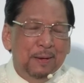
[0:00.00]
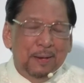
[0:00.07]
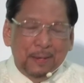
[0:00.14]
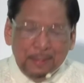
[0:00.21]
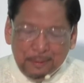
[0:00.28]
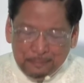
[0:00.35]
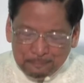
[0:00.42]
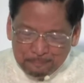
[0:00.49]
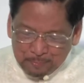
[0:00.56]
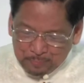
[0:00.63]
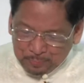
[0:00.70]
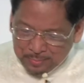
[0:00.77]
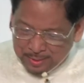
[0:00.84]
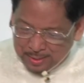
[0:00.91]
Um,
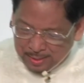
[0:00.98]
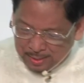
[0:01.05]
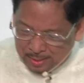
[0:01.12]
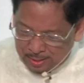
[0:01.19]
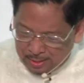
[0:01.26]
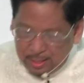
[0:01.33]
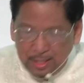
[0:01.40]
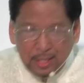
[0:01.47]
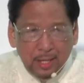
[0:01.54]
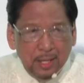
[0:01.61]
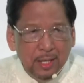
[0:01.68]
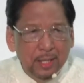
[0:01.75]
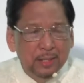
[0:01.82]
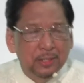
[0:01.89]
it,
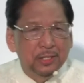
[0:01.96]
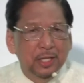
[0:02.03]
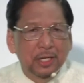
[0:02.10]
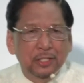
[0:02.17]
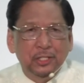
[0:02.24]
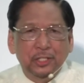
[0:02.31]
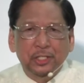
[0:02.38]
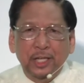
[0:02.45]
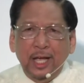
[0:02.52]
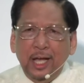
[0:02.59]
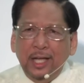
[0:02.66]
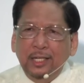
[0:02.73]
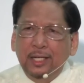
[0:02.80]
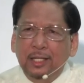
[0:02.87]
it, it's, it's
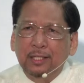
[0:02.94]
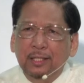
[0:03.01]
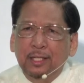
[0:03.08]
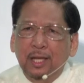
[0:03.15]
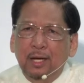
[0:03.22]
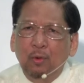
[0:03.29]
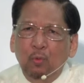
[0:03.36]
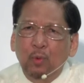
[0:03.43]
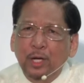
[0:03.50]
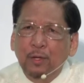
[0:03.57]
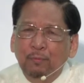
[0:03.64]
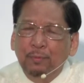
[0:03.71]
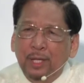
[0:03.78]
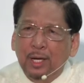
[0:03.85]
sad that uh,
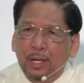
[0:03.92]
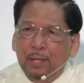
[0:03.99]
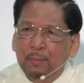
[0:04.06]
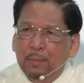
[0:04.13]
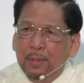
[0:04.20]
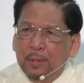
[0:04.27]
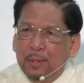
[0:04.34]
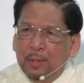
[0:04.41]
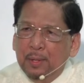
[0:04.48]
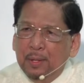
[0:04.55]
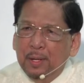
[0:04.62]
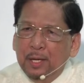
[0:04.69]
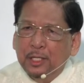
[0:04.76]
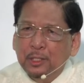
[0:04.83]
one of the
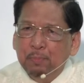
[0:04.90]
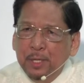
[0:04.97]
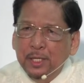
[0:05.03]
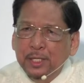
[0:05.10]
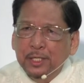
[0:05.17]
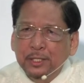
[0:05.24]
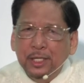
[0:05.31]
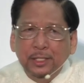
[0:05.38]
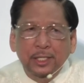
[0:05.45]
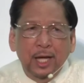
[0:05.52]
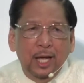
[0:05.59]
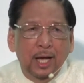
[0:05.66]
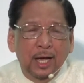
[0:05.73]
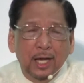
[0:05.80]
experiences
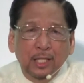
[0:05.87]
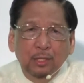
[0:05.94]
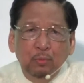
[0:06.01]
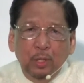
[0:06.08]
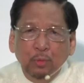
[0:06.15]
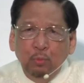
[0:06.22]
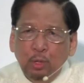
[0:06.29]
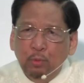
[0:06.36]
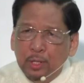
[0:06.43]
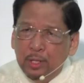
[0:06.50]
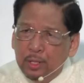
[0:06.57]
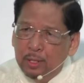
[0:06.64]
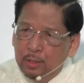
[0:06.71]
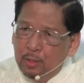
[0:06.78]
I had when we
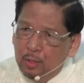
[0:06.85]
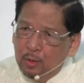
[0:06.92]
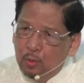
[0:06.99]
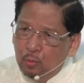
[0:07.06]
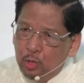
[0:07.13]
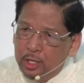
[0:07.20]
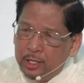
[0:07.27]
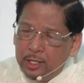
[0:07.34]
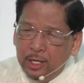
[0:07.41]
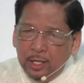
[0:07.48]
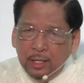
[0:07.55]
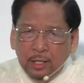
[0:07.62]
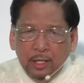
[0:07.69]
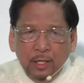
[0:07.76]
were
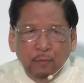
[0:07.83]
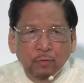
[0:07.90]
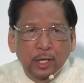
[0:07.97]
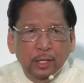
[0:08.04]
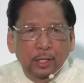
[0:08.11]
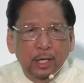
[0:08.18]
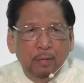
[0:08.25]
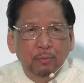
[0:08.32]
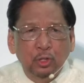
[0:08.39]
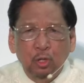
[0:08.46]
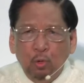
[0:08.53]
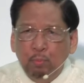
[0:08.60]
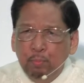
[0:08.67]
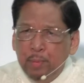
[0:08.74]
working in Vietnam,
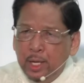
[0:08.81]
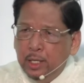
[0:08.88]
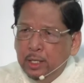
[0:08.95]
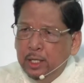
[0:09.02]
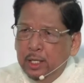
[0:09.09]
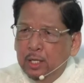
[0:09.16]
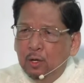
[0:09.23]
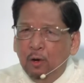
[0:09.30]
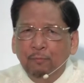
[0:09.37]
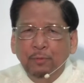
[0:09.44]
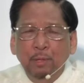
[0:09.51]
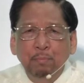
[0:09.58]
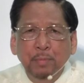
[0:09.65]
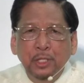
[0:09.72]
so many of
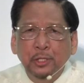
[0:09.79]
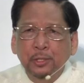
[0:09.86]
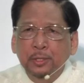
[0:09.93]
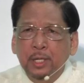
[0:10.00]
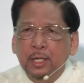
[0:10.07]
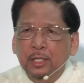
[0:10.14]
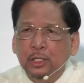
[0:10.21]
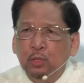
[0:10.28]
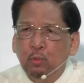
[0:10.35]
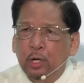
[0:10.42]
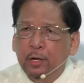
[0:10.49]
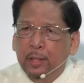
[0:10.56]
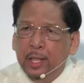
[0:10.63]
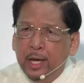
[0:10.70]
the missionaries
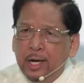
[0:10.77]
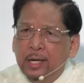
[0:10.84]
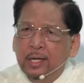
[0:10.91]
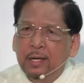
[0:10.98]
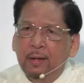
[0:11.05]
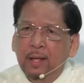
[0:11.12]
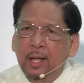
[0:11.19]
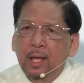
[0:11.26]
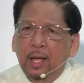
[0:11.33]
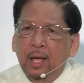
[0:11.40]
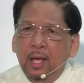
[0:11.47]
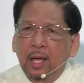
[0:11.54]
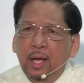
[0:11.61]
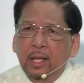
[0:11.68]
were there,
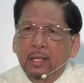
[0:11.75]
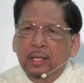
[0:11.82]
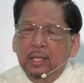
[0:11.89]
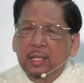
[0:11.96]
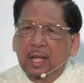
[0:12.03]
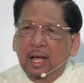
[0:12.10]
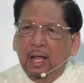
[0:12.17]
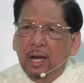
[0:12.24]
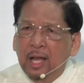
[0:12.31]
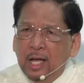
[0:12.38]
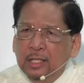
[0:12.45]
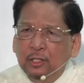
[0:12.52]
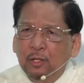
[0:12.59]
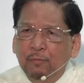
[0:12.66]
and a
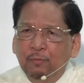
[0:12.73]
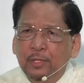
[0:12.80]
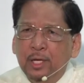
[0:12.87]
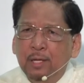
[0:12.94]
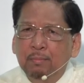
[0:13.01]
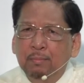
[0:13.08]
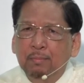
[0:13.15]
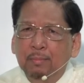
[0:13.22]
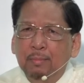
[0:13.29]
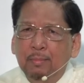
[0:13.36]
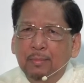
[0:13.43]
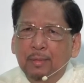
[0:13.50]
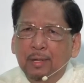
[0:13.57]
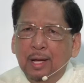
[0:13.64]
lot of them
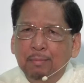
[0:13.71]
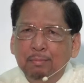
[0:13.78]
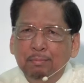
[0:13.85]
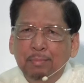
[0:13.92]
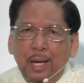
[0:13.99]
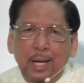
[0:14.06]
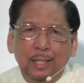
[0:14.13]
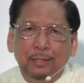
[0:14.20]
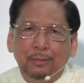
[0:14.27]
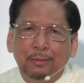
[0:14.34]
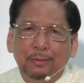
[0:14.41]
come back